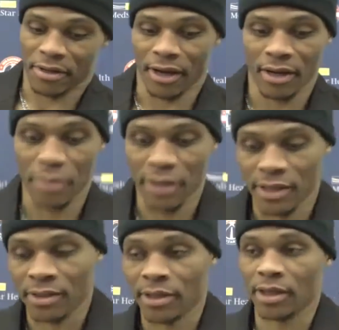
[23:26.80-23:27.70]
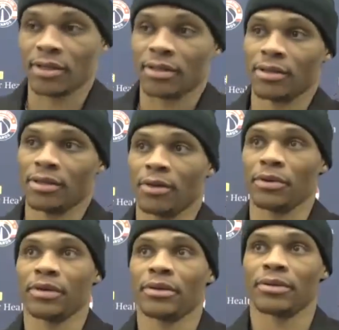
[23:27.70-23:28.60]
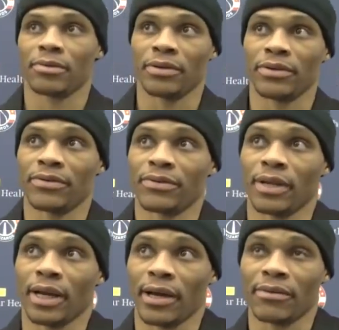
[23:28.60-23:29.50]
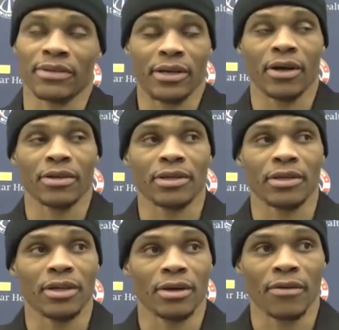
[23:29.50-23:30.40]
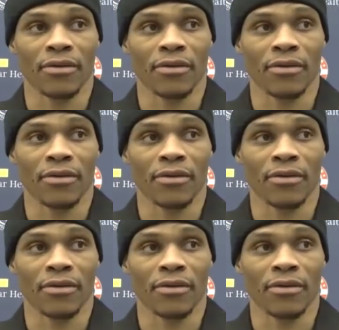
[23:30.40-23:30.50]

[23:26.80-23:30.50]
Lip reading: I mean, it's good. You know, we like I've said all season long,